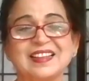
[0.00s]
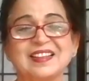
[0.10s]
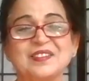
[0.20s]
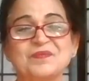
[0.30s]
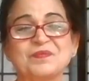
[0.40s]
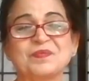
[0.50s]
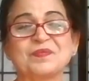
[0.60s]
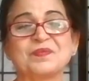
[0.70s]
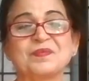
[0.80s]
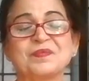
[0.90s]
with
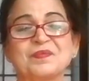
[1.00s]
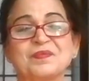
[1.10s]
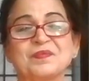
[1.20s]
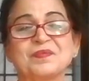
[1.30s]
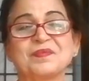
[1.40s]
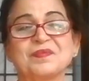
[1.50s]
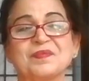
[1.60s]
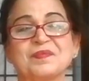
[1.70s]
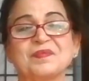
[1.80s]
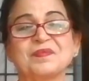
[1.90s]
them,
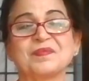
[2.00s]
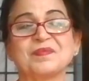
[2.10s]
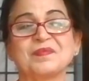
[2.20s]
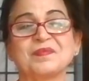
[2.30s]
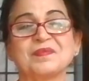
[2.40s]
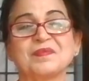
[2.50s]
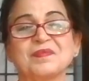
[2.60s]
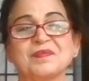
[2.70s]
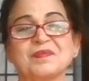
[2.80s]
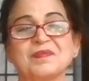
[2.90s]
I think,
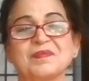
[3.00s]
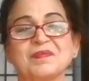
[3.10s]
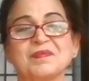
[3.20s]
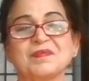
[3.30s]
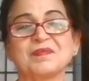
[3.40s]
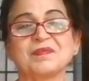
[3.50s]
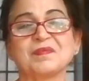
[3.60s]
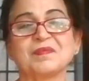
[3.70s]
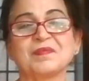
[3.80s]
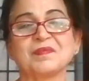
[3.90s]
bringing some meat or
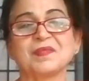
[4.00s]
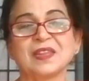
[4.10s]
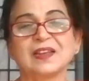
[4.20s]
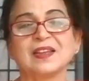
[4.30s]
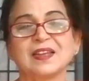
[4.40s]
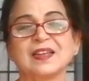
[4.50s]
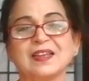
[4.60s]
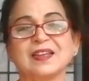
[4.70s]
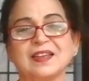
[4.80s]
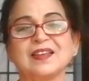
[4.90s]
killed.
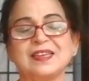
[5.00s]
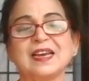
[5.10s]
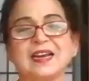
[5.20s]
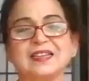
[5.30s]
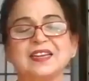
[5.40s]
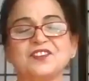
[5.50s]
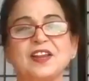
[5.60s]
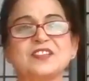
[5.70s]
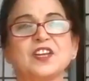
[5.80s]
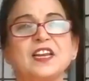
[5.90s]
Uh, yeah, the
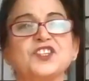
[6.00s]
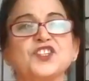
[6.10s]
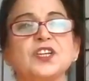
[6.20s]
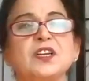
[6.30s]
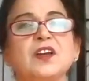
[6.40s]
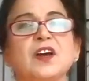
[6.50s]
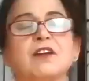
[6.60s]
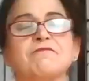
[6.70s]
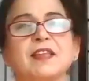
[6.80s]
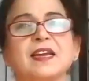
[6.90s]
translation
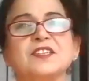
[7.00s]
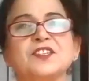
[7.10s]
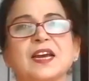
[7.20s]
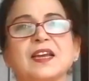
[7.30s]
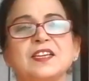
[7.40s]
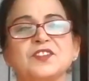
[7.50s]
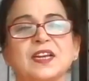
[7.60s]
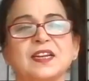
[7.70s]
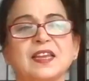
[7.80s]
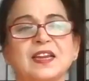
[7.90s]
of that, yeah, he
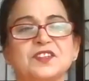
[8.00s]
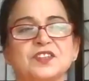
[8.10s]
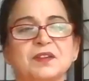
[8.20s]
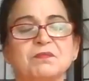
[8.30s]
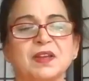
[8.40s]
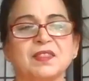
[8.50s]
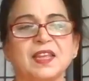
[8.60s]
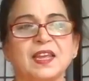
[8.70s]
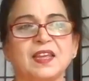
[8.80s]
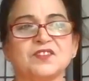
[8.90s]
said that uh,
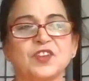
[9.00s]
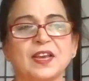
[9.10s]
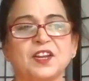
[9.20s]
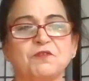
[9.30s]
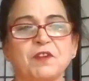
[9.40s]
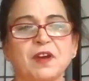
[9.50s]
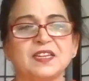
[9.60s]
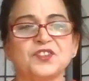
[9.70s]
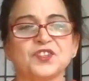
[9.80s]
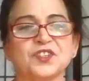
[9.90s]
they
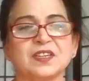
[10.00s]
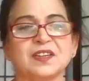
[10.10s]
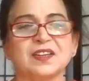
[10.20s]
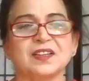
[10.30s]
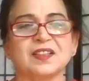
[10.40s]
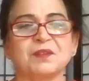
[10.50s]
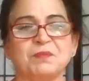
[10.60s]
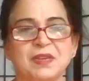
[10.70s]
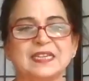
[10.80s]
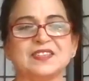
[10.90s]
sacrificed uh, the
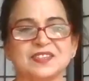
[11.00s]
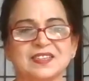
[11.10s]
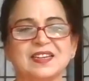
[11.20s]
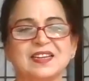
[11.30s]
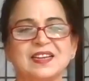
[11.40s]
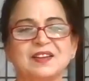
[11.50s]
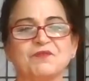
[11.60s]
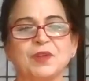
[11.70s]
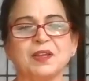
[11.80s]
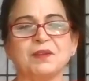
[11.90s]
meat
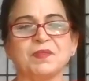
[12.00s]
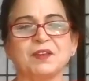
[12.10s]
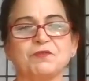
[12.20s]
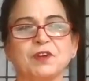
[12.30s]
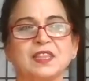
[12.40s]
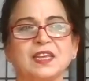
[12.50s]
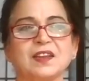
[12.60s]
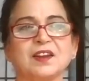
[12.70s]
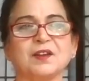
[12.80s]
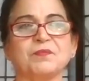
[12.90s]
uh, uh, for
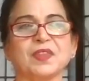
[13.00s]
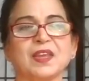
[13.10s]
their